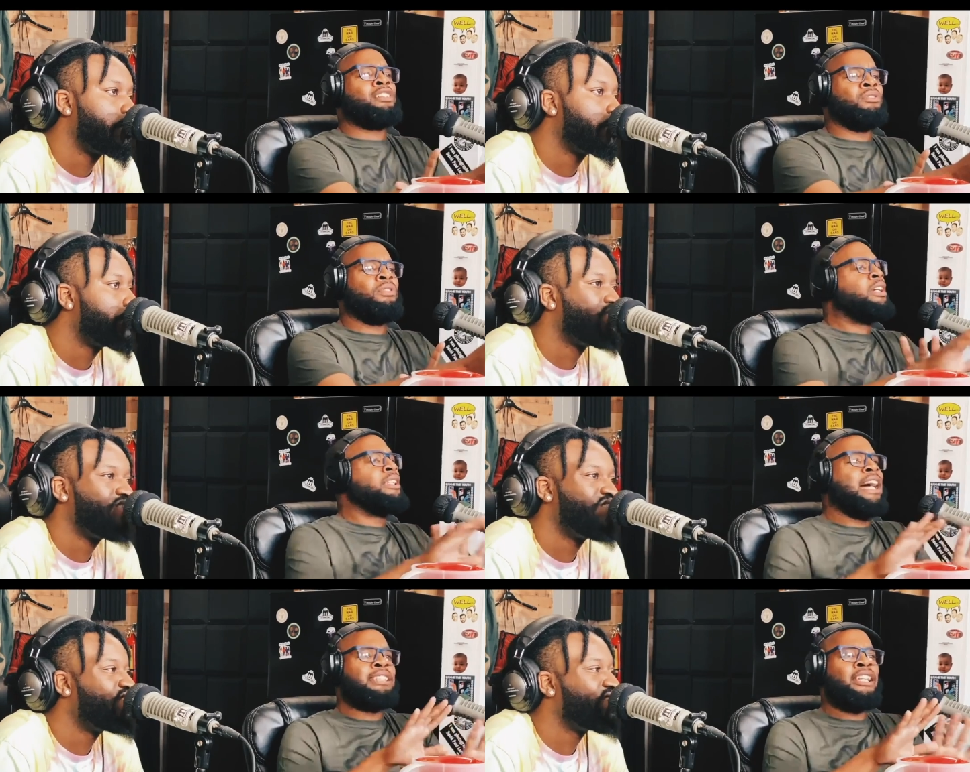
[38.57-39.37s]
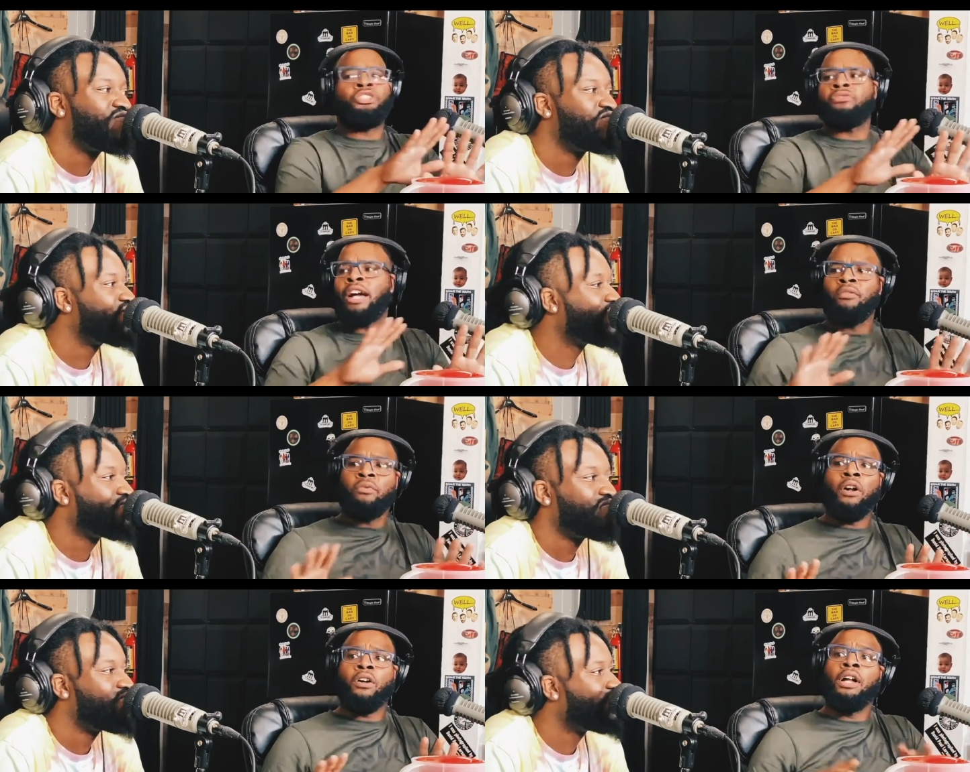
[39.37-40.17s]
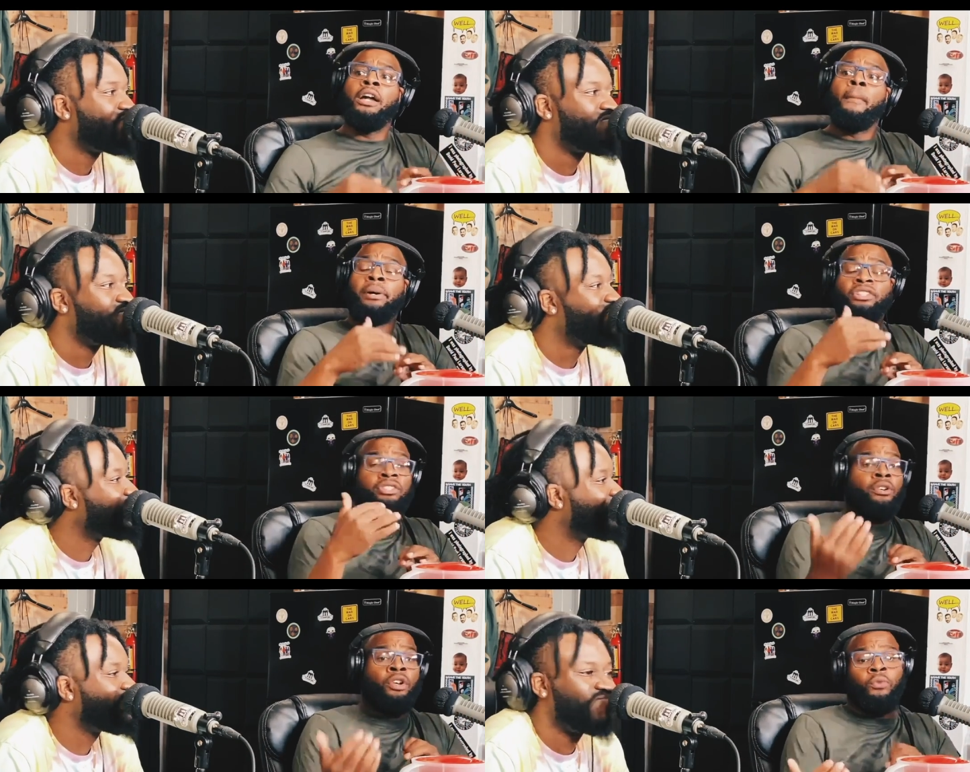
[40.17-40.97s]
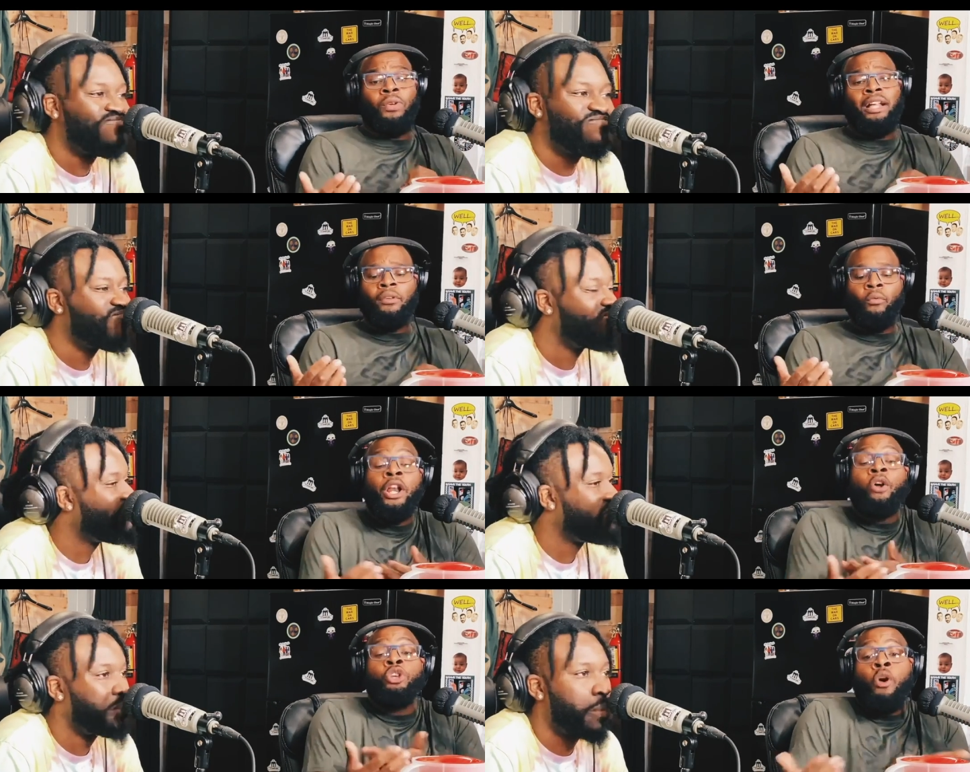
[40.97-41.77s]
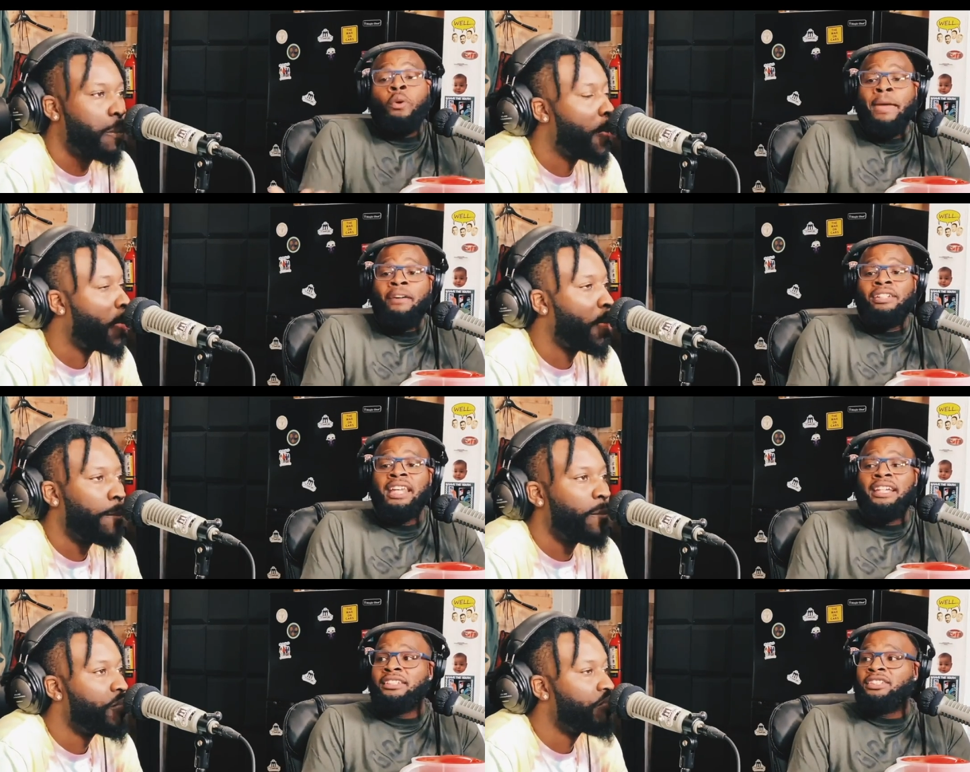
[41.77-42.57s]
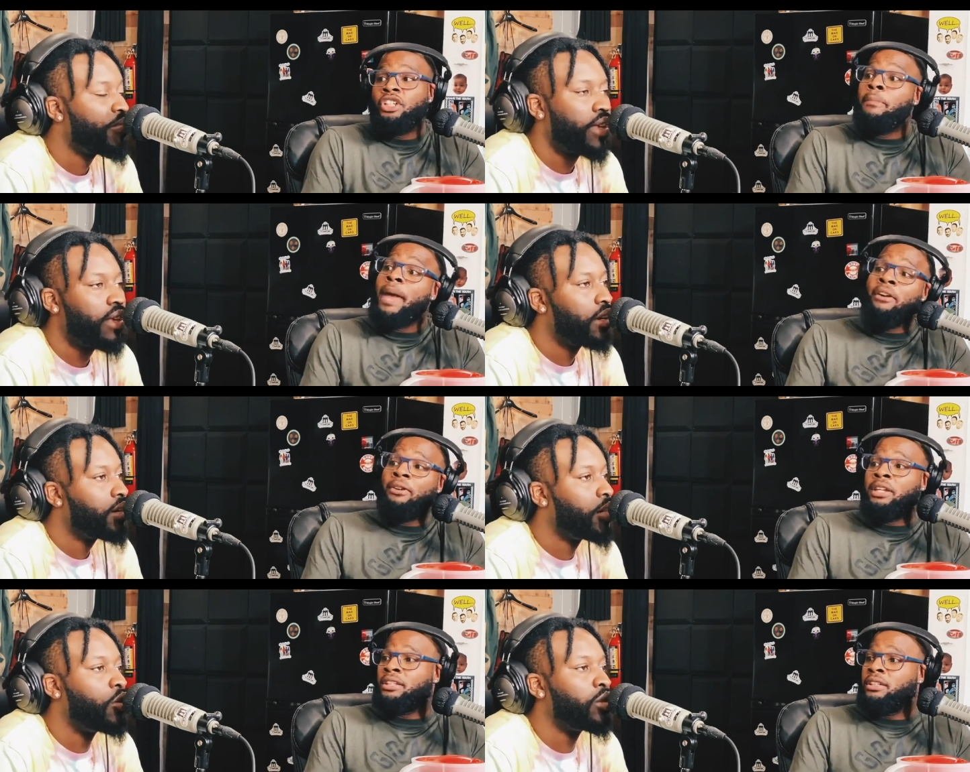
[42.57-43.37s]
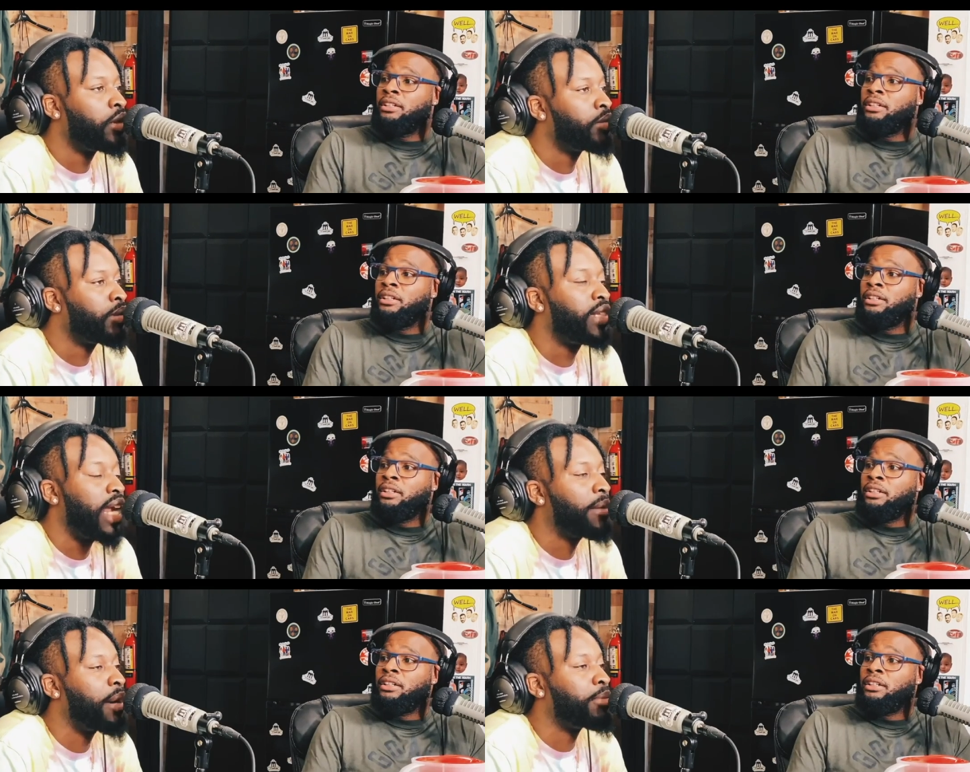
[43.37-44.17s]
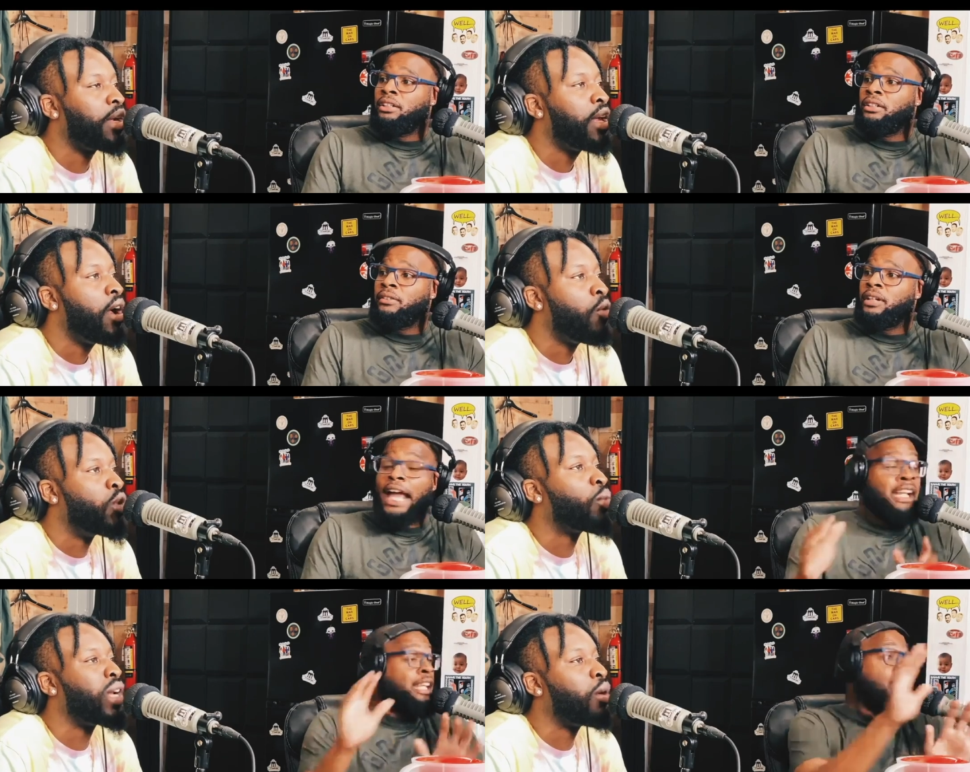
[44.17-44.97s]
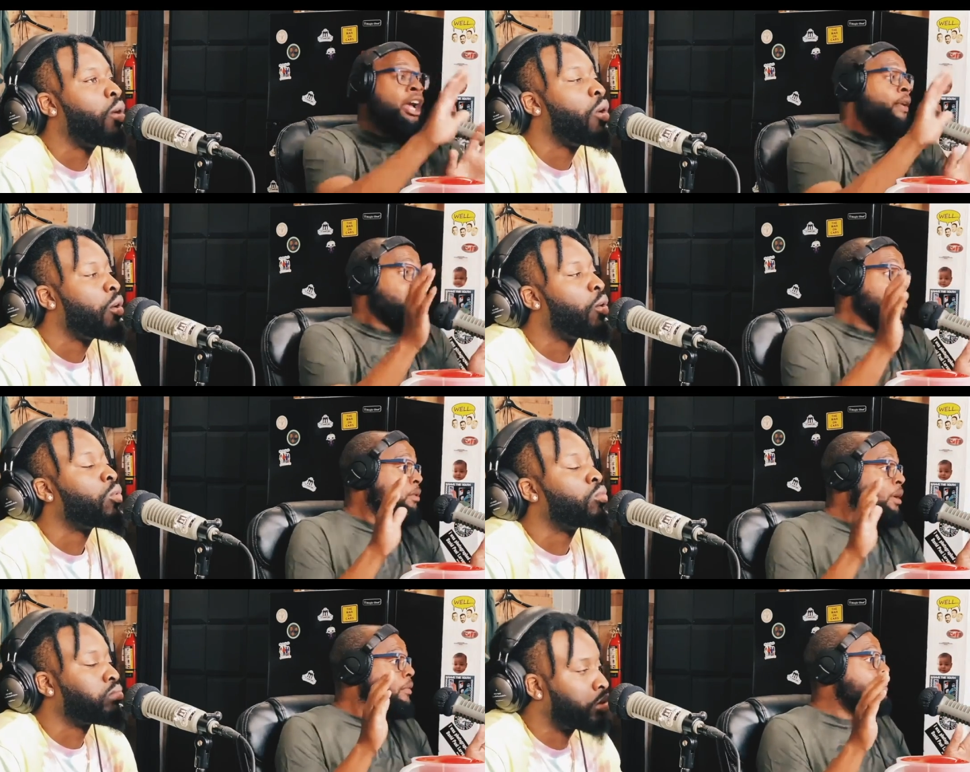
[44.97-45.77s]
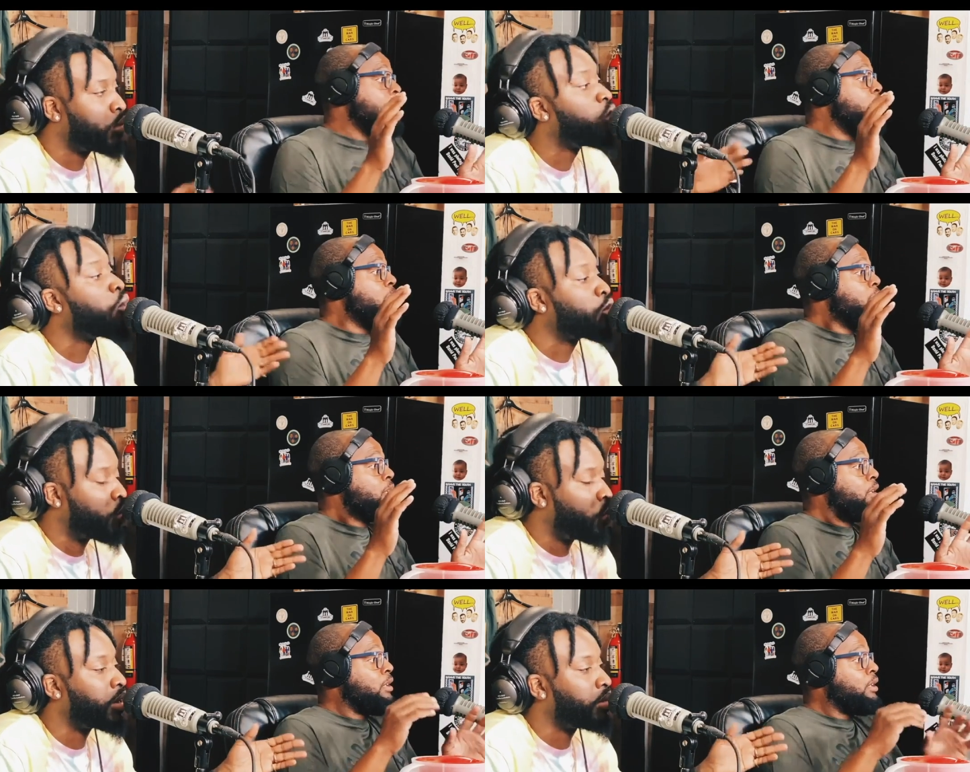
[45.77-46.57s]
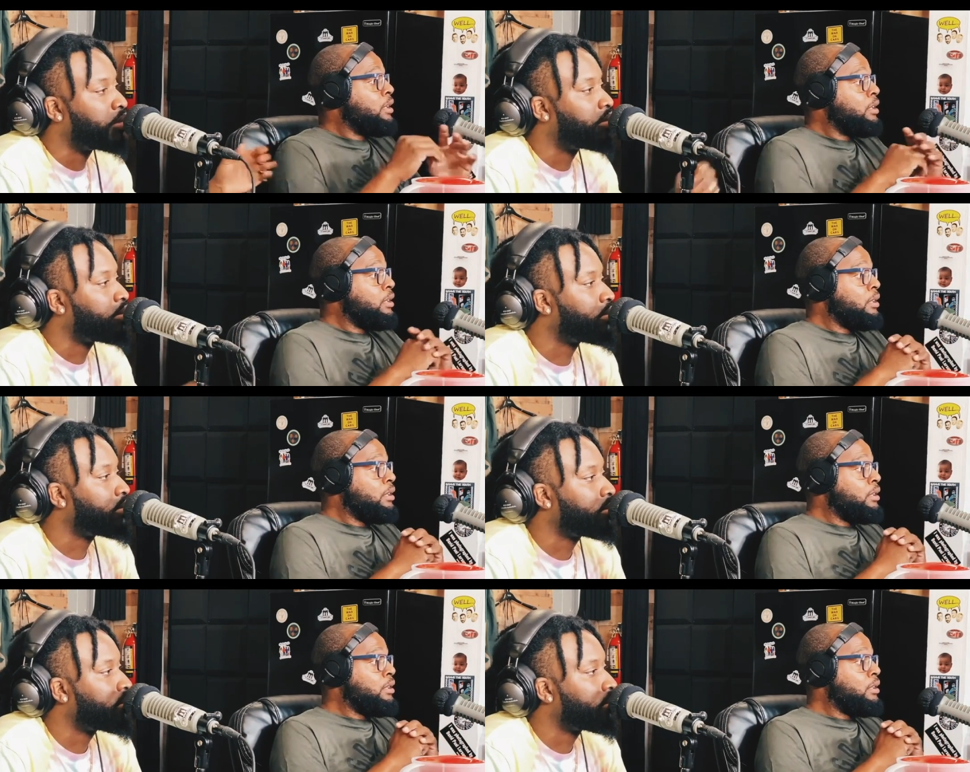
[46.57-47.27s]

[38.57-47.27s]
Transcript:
Speaker 1: you. Not saying that you're right or wrong. But she don't know. We don't know what marriage is until you're married. No, damn. And
Speaker 2: y'all don't have to agree with me. Actually, I don't.